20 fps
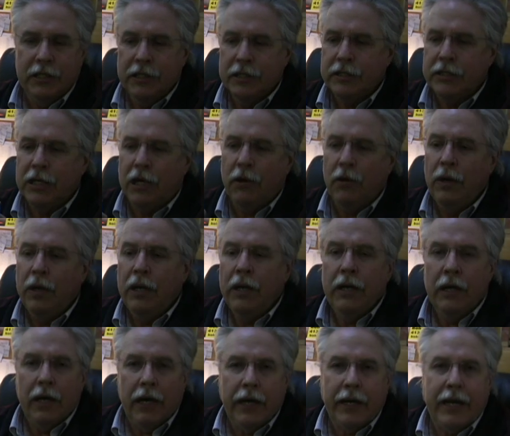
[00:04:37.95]
So
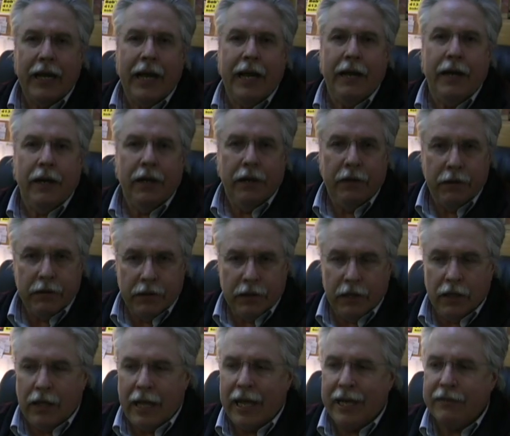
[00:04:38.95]
again, a
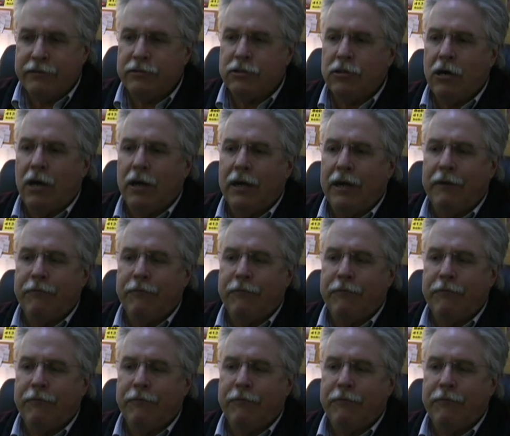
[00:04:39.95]
lot of strong